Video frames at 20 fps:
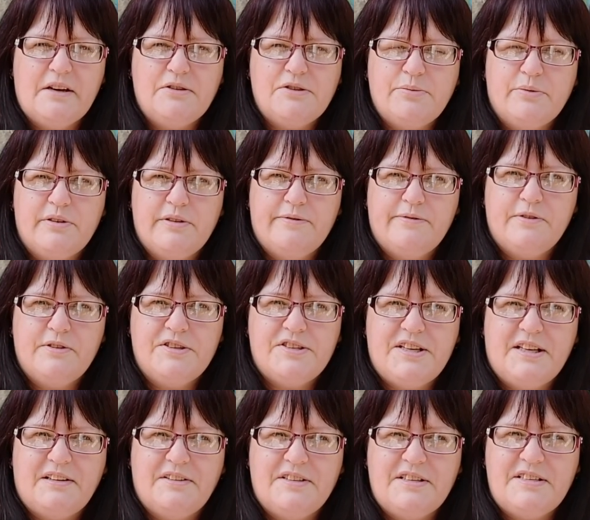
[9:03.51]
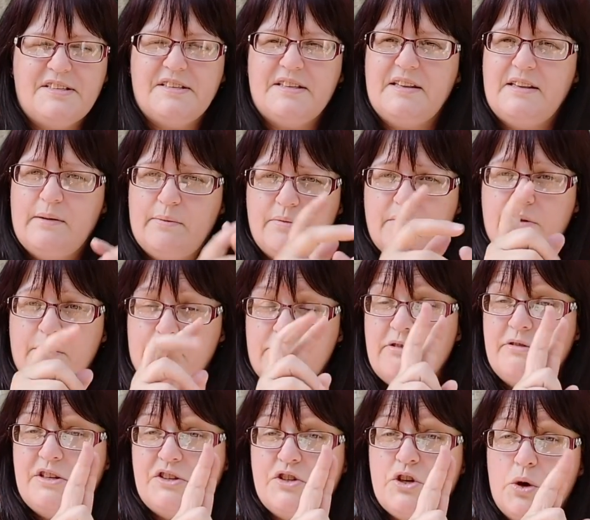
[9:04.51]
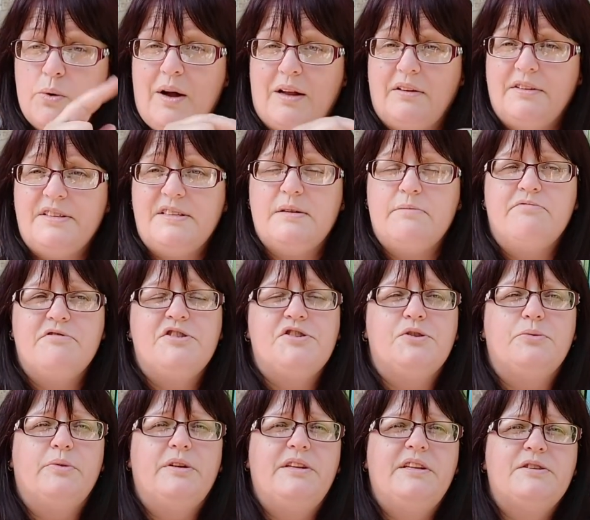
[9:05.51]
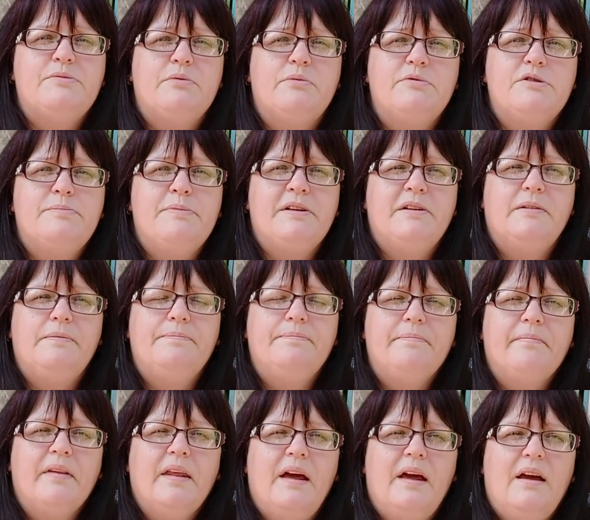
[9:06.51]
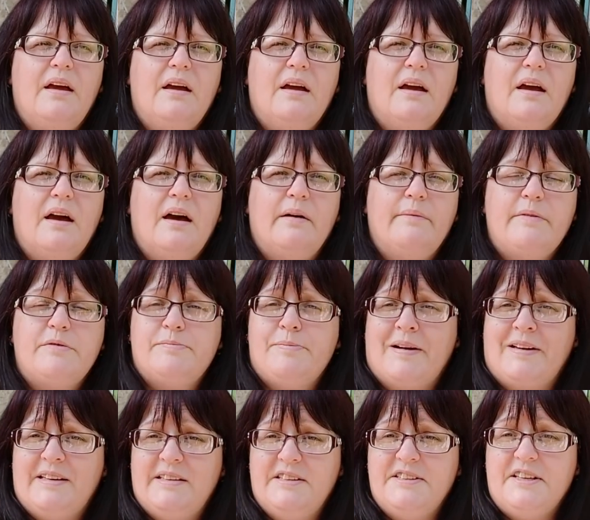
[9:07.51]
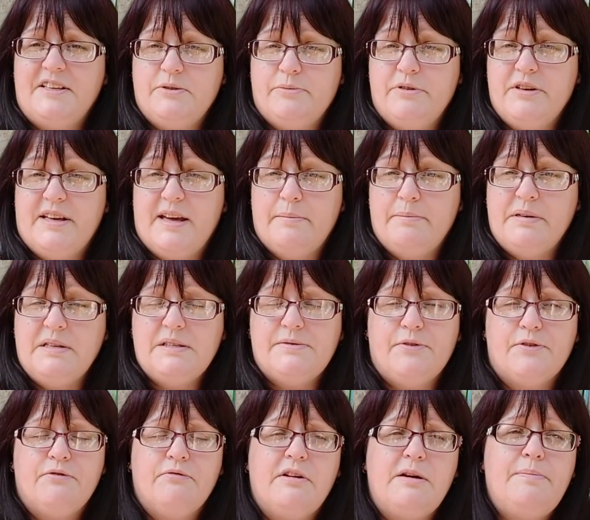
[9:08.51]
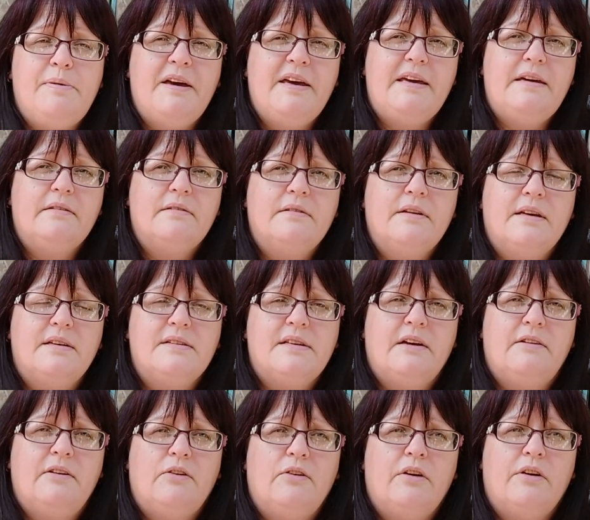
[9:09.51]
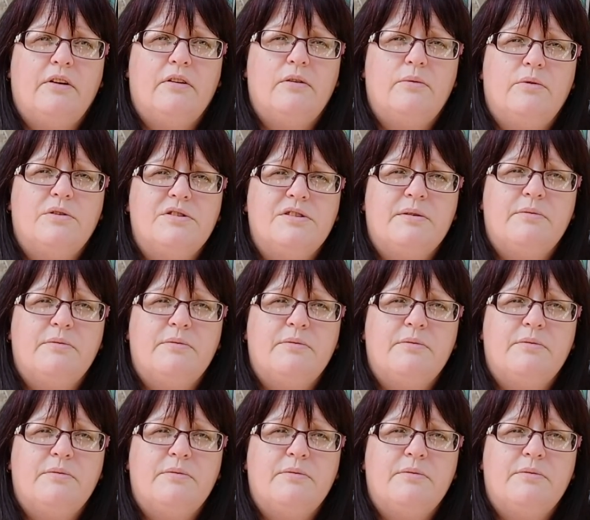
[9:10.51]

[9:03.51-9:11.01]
It's one of the first Aldis. There were only 2 Aldis in Bristol when this one was built. It was back in the days when you get beans for 3p. That's how long ago it was.